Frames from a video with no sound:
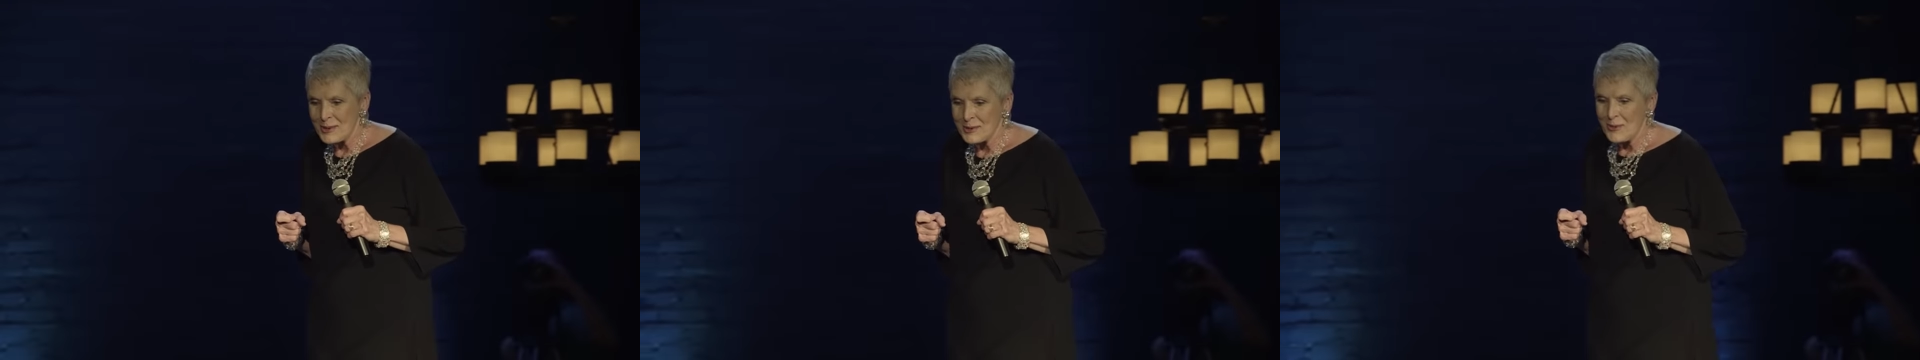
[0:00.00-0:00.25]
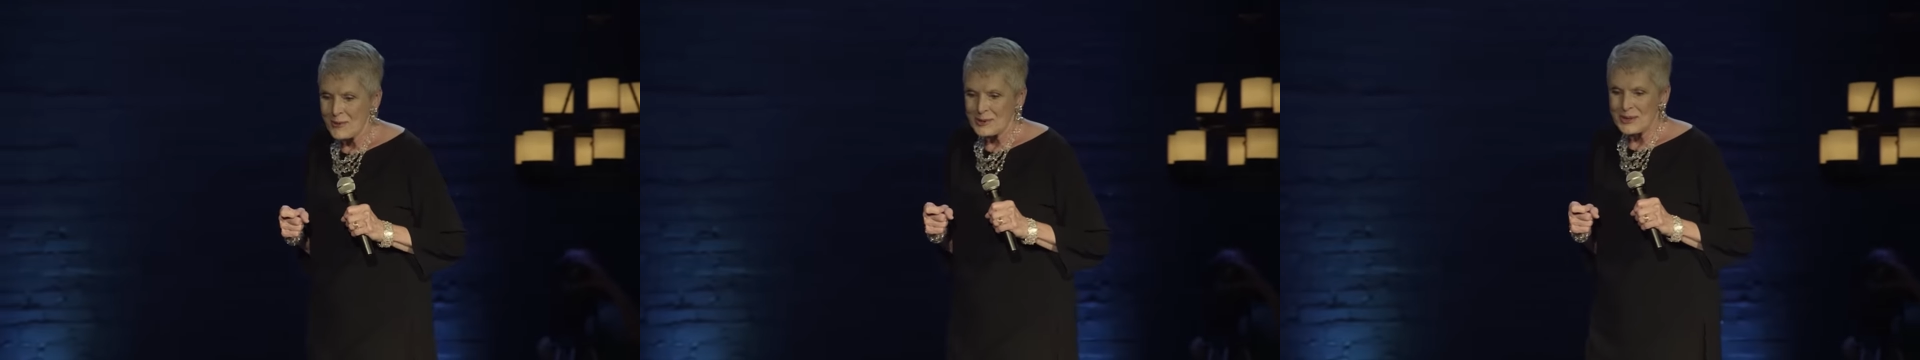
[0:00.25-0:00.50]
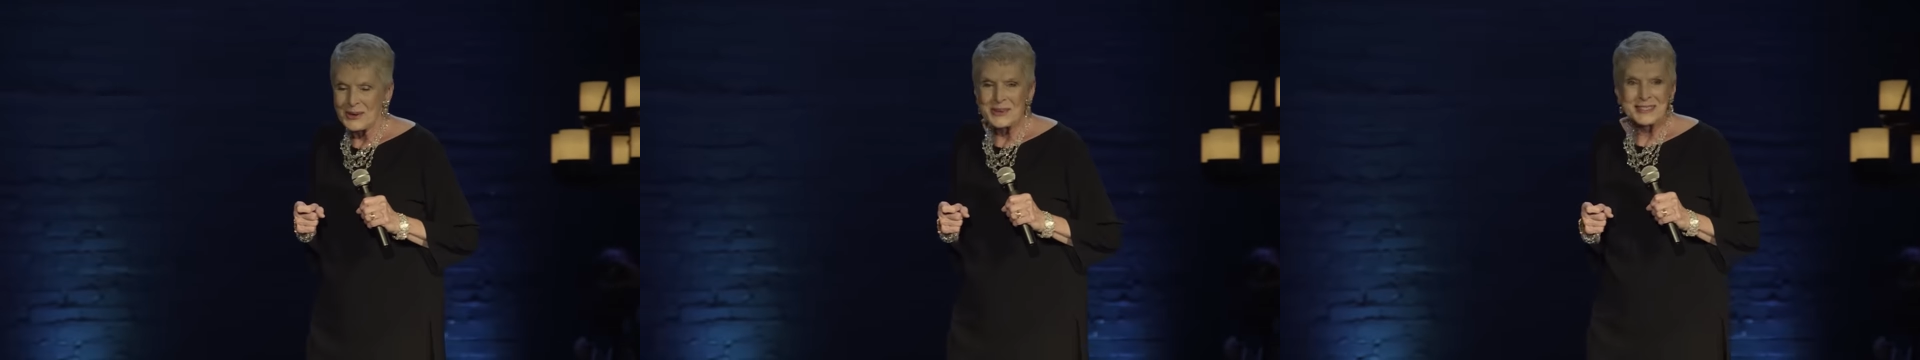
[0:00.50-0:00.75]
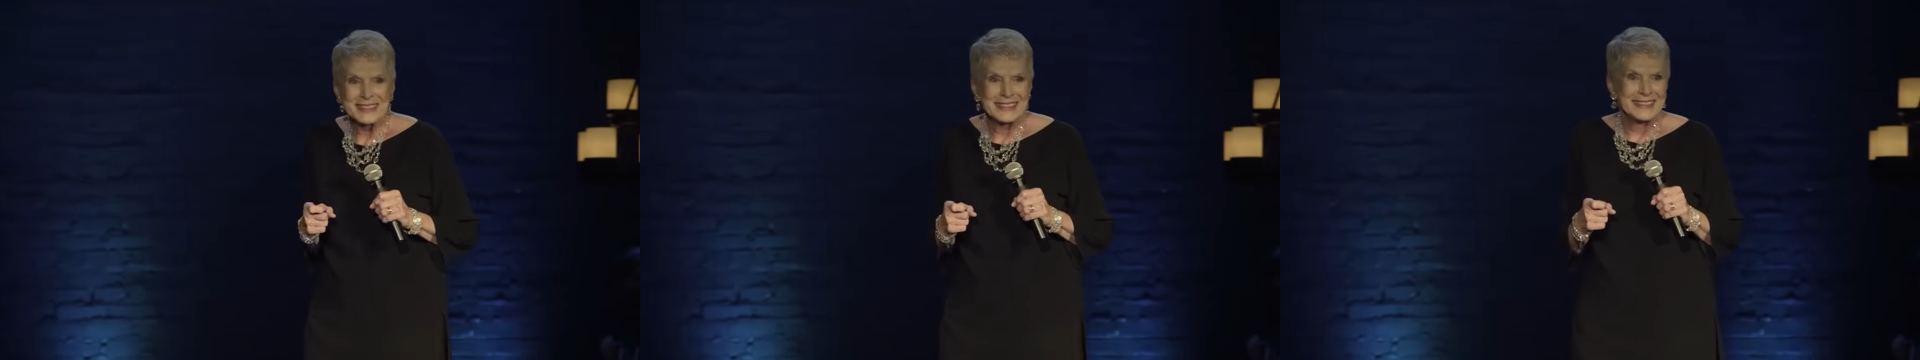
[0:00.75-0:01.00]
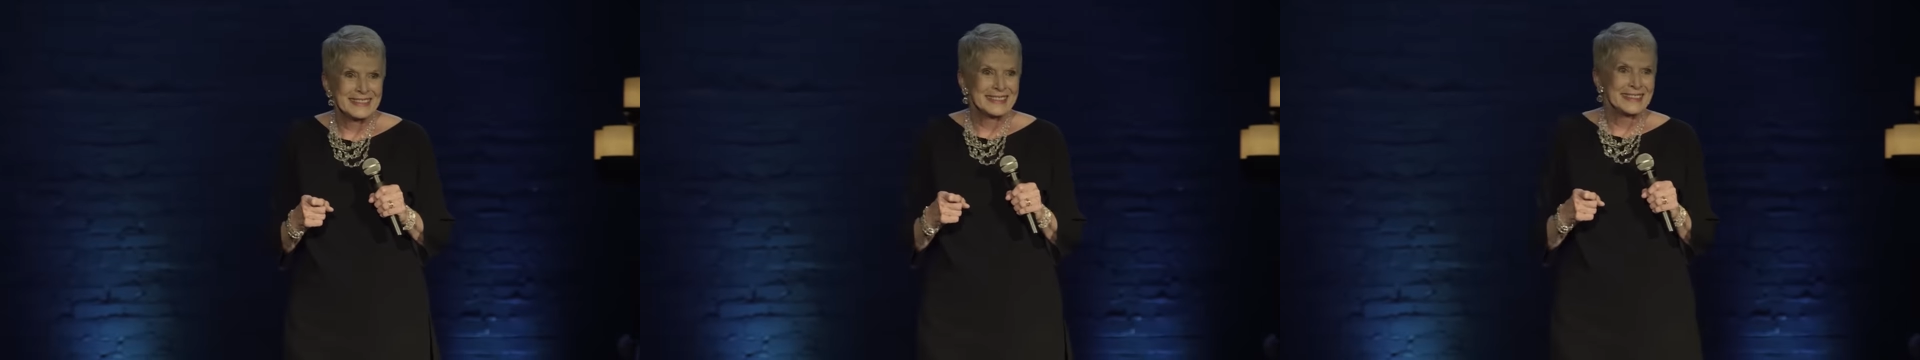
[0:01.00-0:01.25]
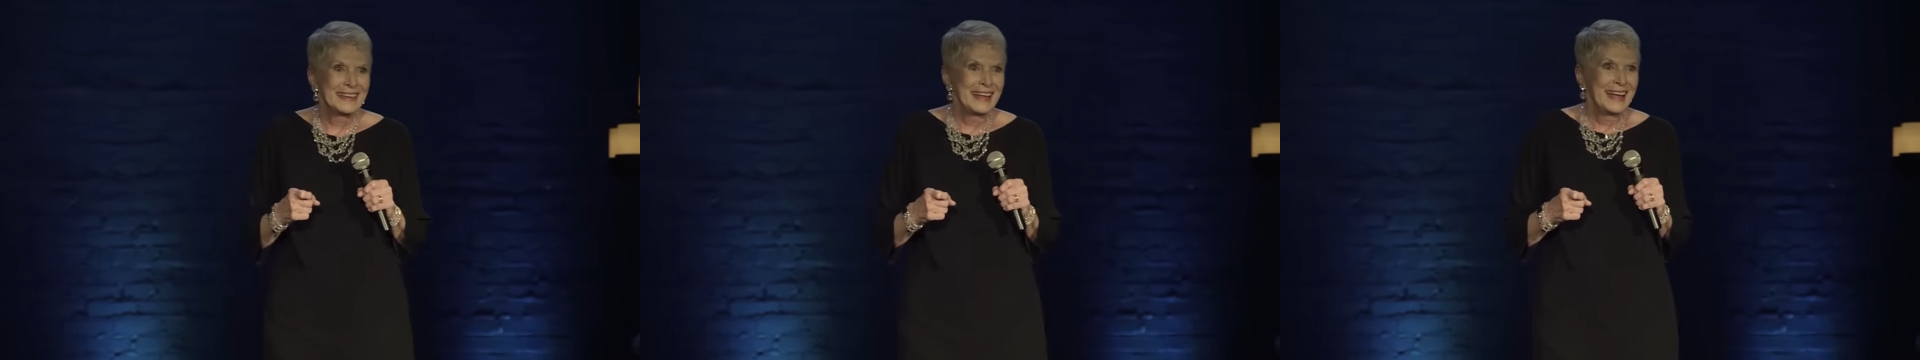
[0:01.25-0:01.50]
around the corner to her
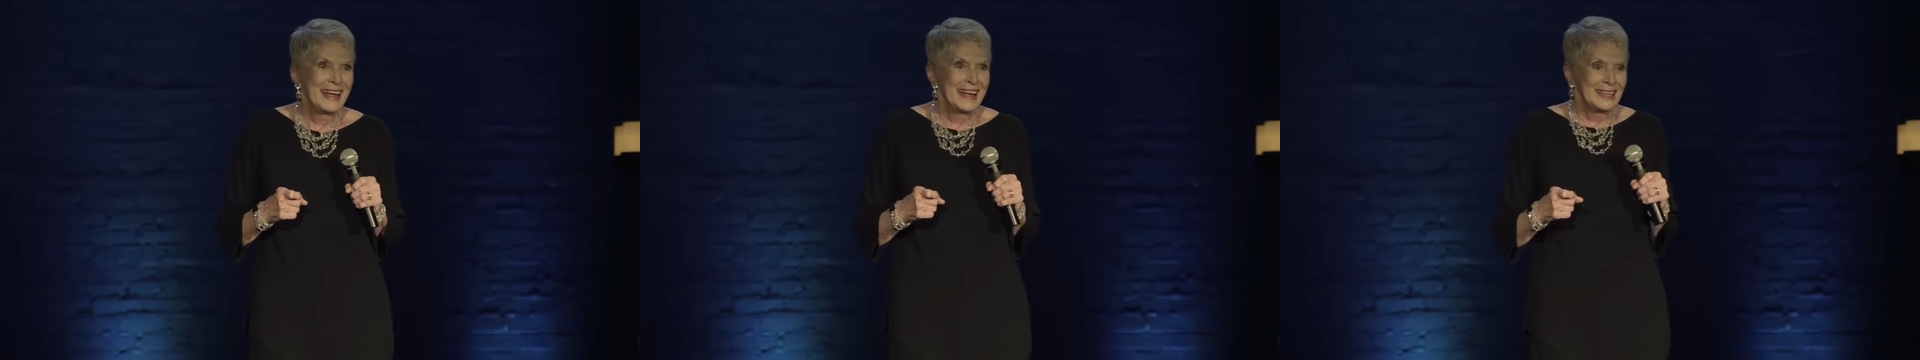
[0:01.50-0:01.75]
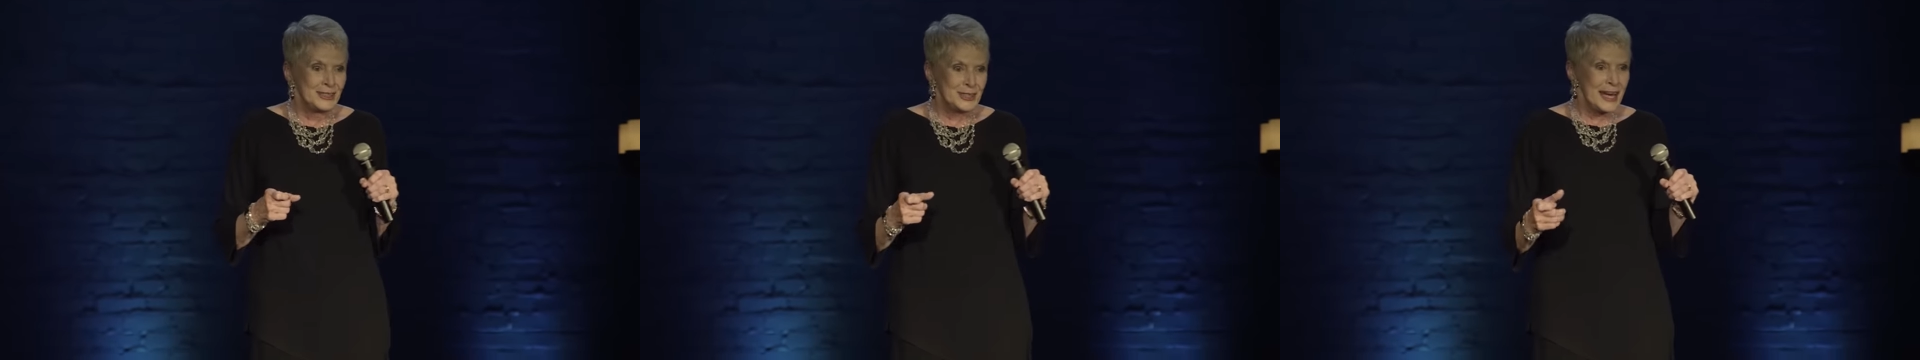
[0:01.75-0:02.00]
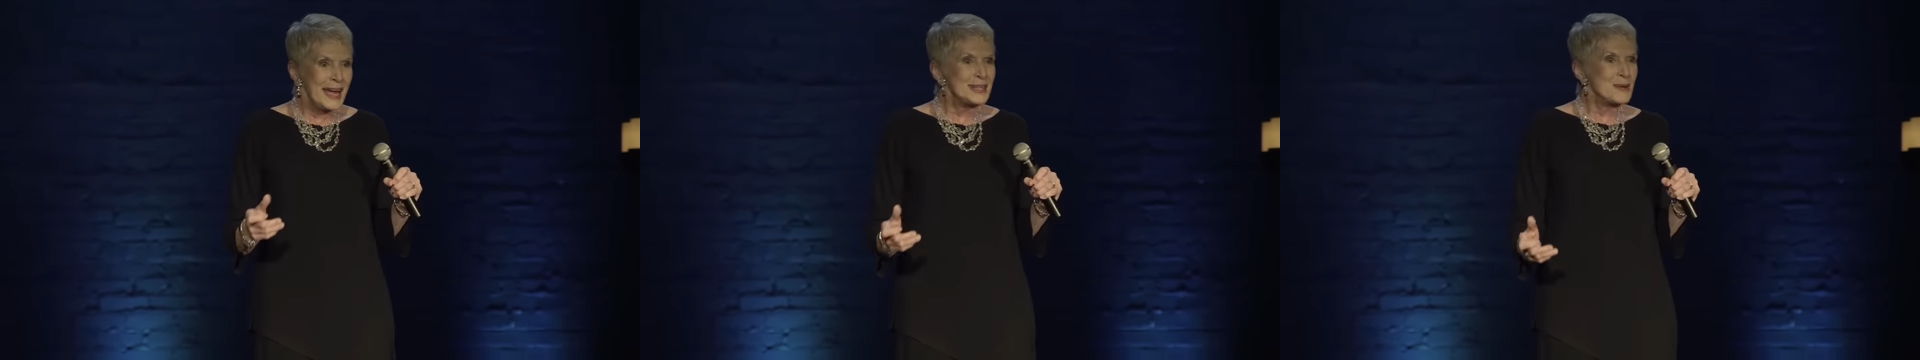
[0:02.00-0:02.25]
den, she